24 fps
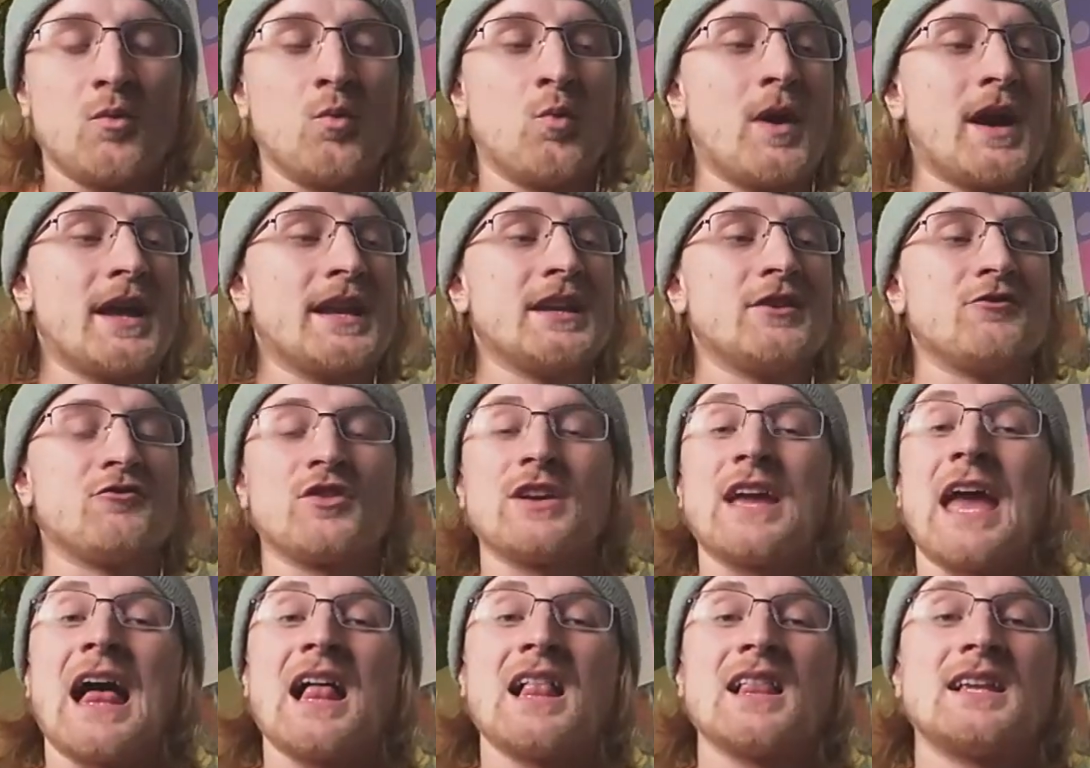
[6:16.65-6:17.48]
when in
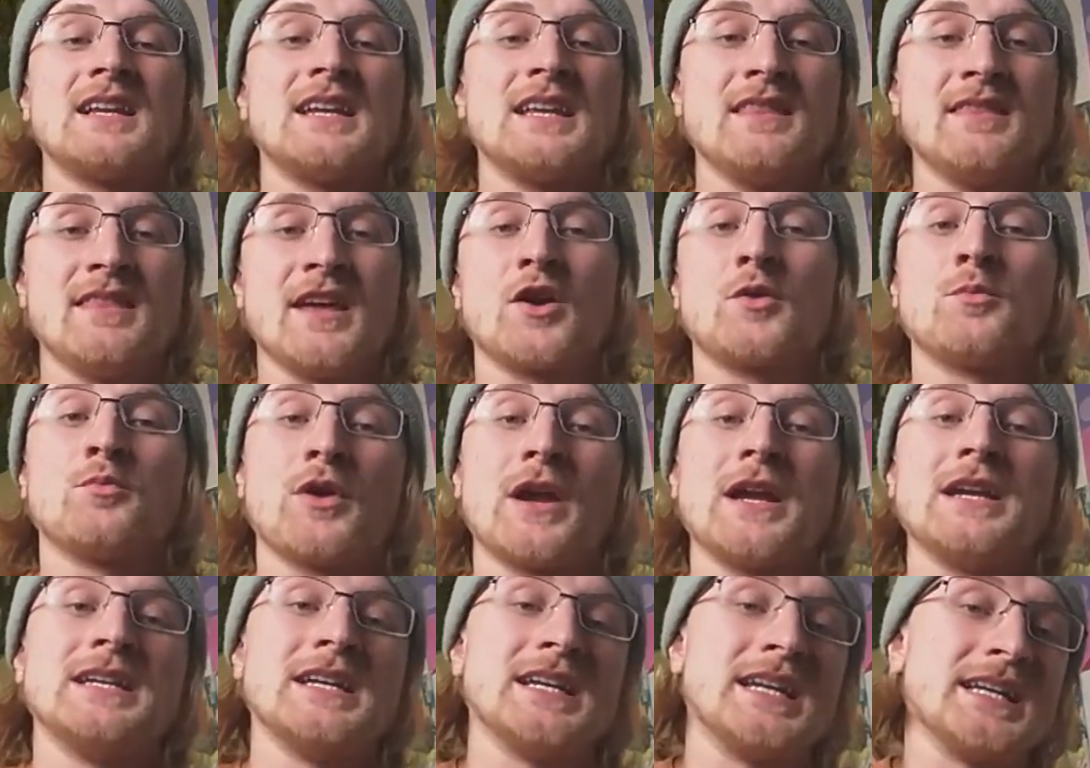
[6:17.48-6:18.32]
reality their
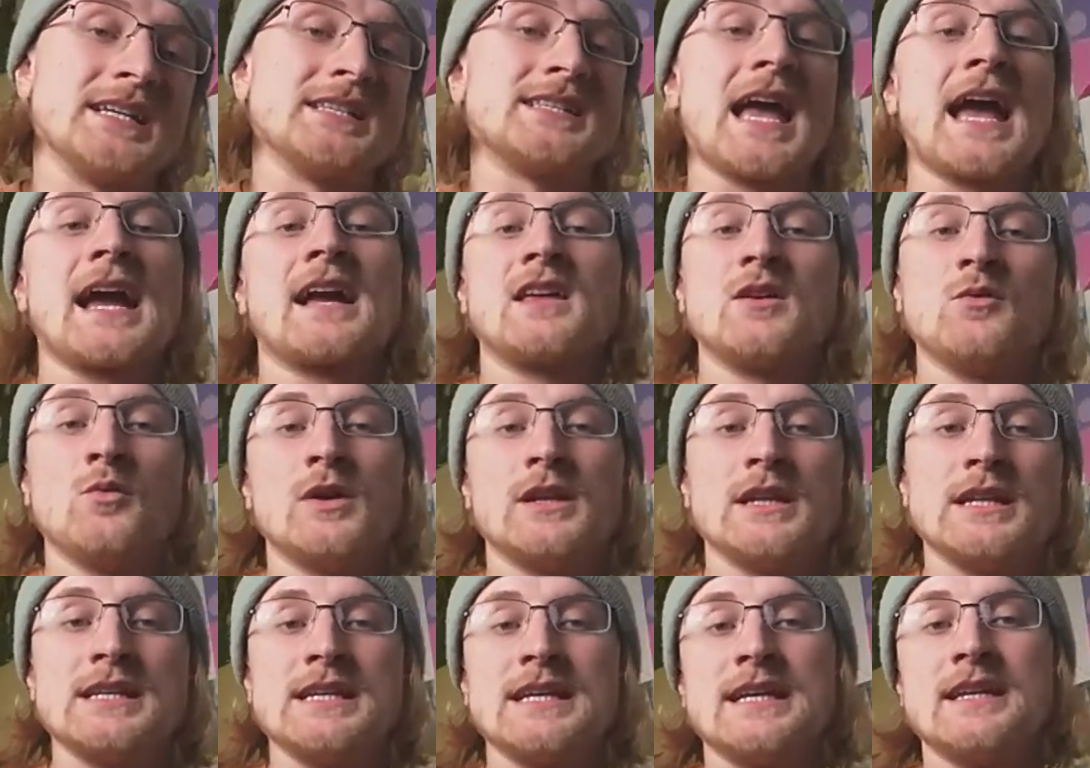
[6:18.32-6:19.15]
brain did exactly
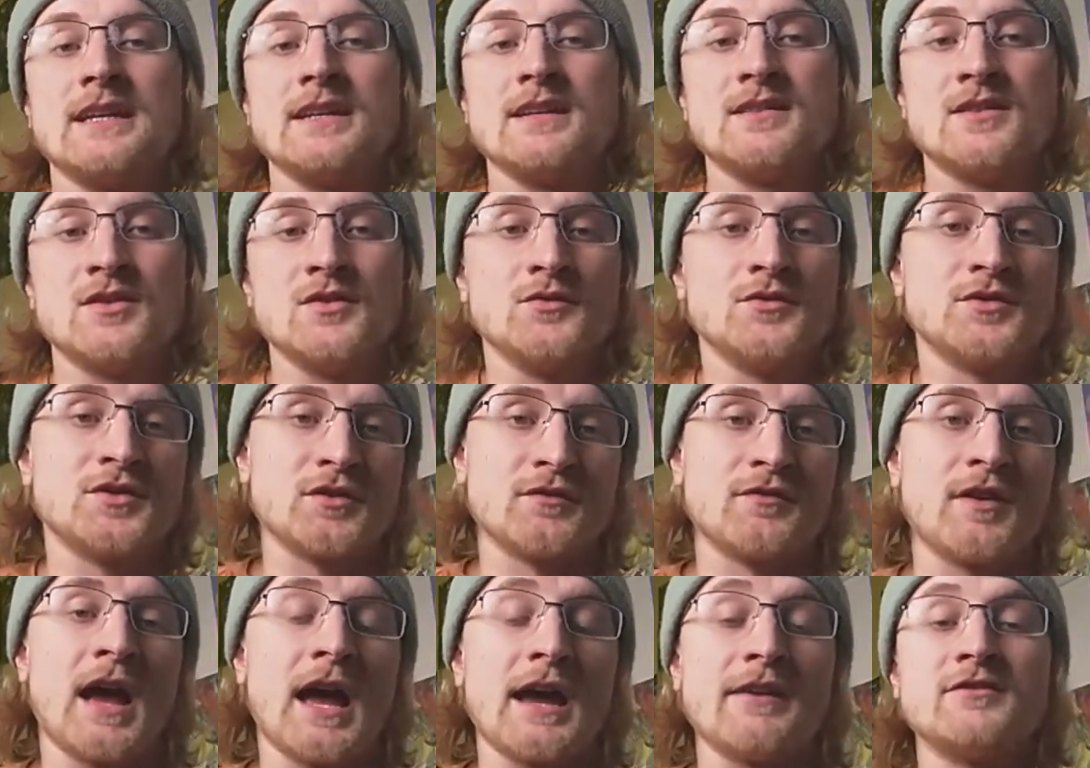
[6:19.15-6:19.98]
what it needed to
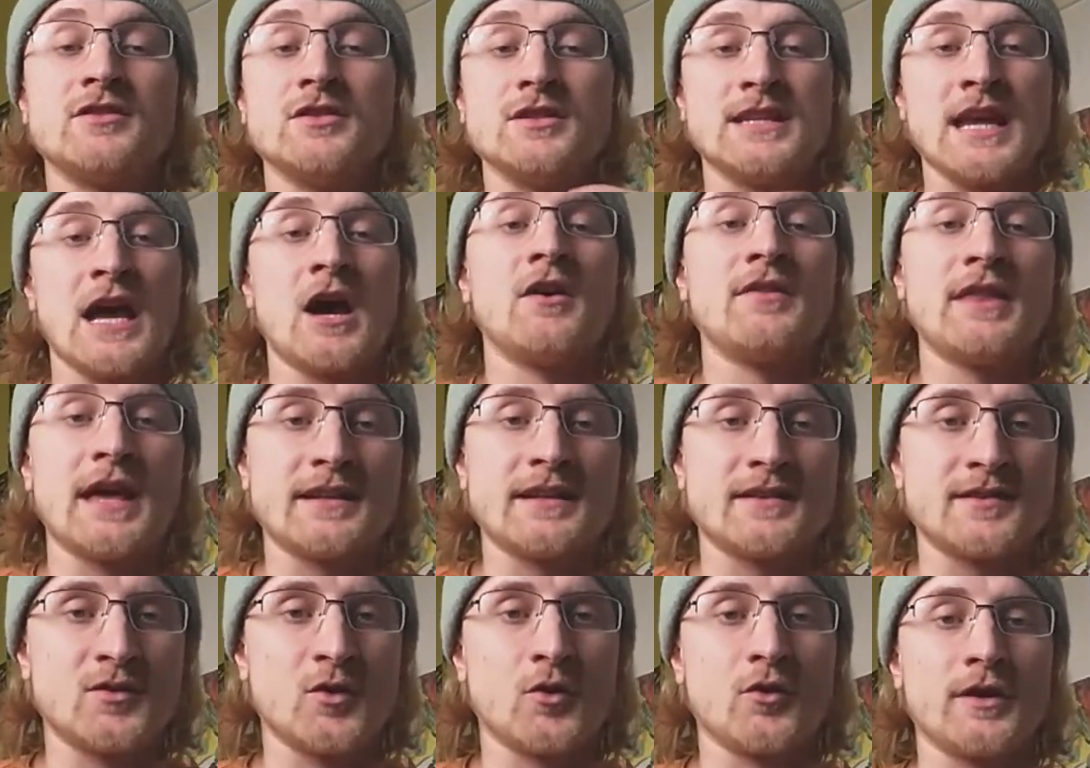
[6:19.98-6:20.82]
survive, to tell that
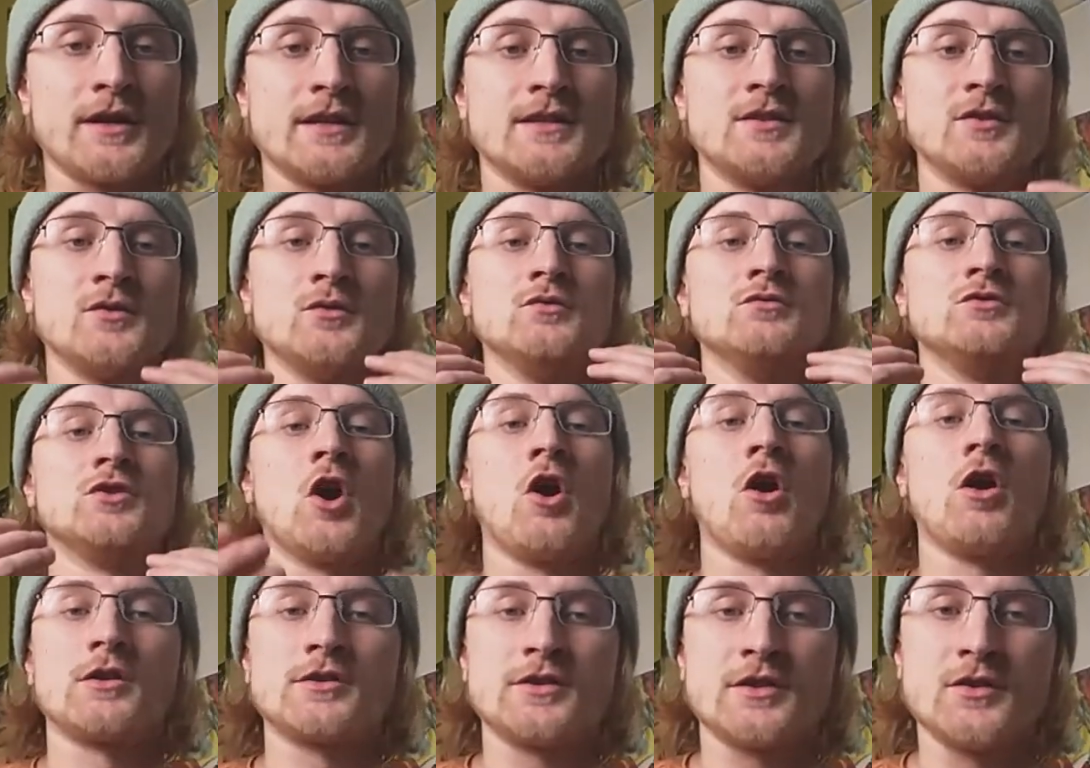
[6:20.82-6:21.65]
story, to
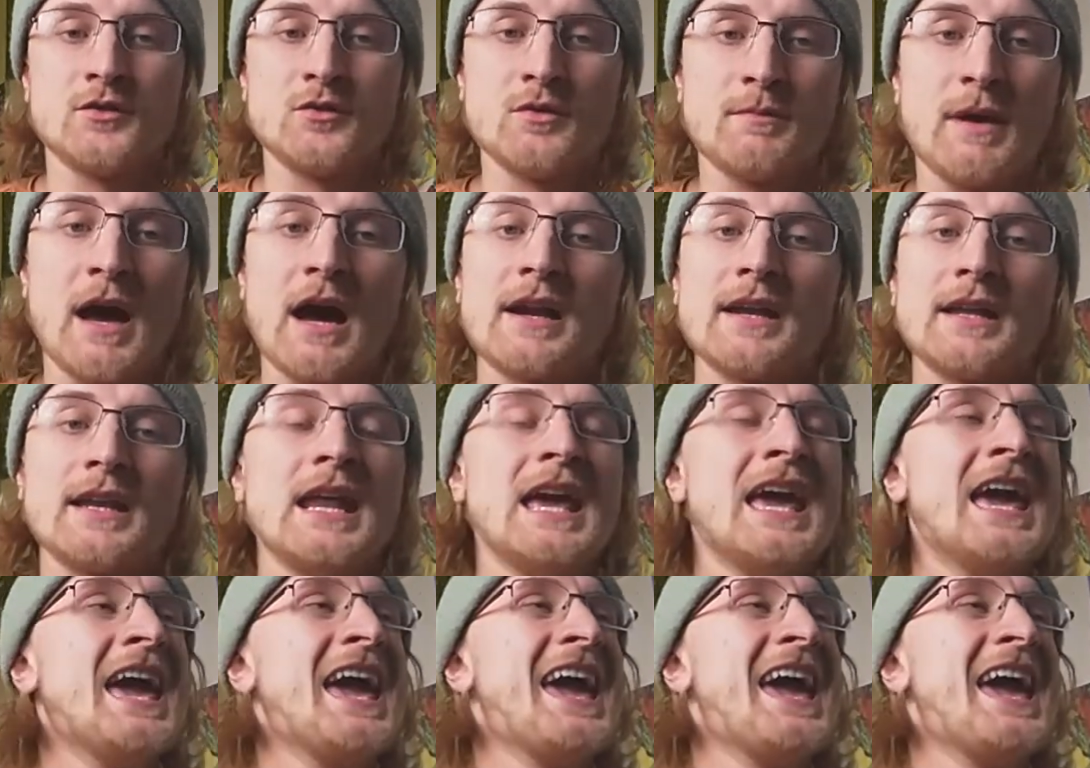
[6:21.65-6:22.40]
talk to you about it.